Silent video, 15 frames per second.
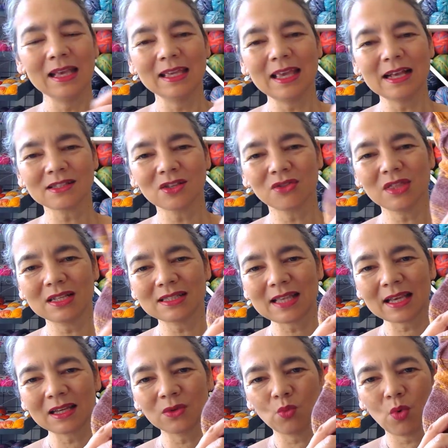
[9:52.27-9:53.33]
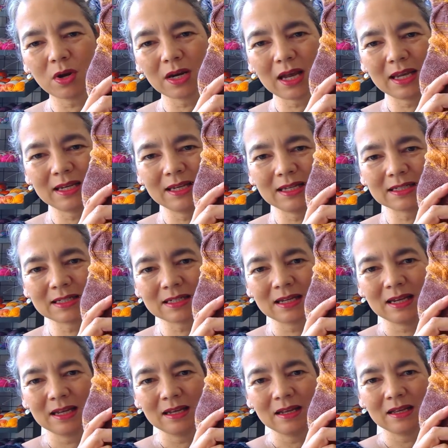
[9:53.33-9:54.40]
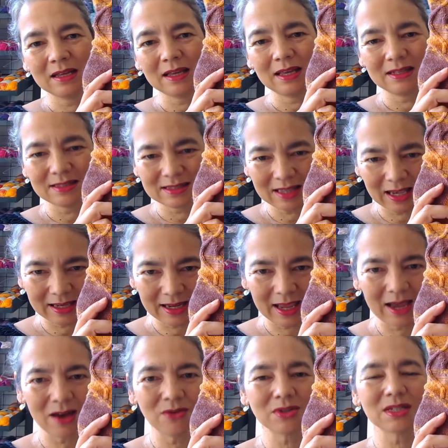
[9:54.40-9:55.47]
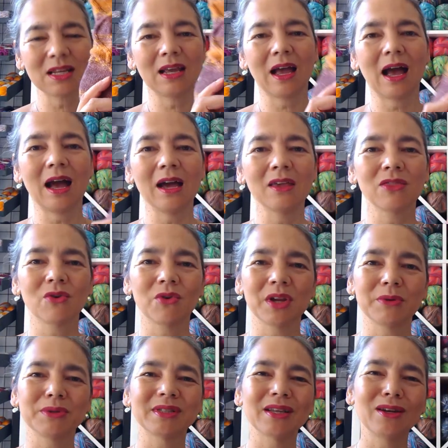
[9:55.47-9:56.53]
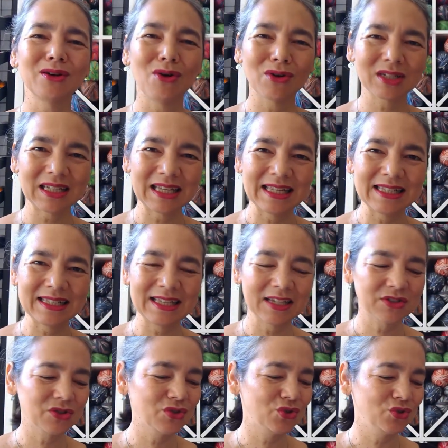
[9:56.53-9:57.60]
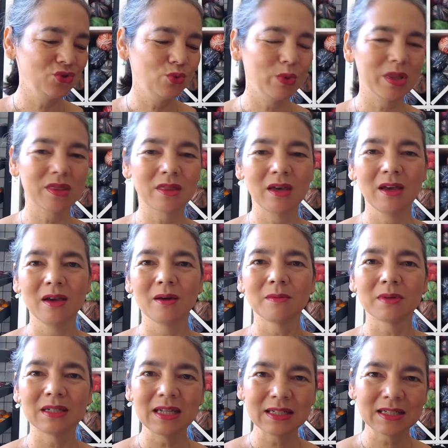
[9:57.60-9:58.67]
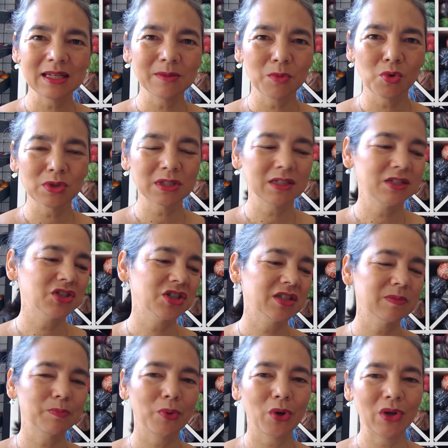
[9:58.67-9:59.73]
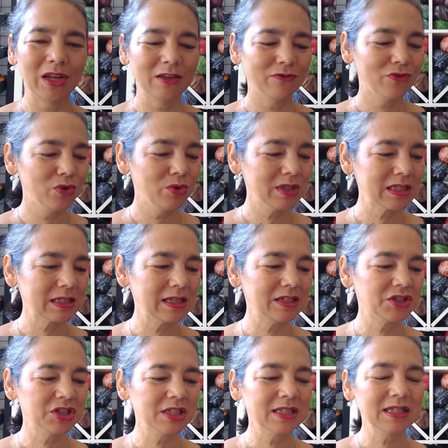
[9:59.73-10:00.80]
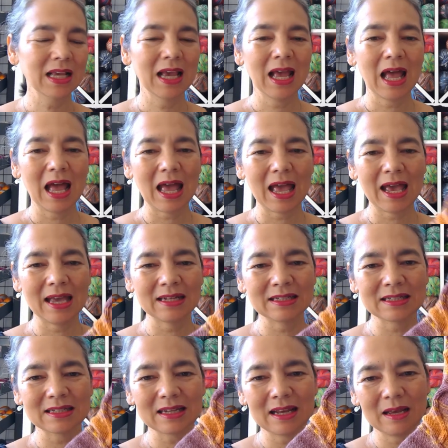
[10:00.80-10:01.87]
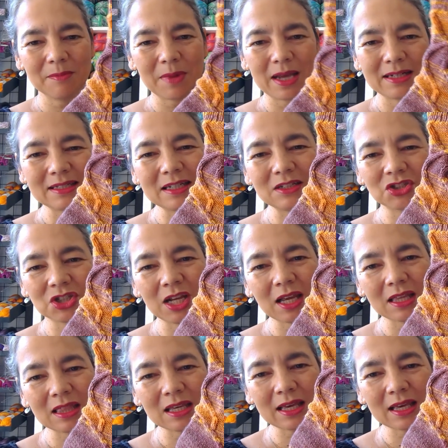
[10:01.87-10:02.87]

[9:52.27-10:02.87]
Yeah, so the second one I knit inside out, I thought it was a lot easier to do with knitting more stitches, purling fewer stitches, and I did check the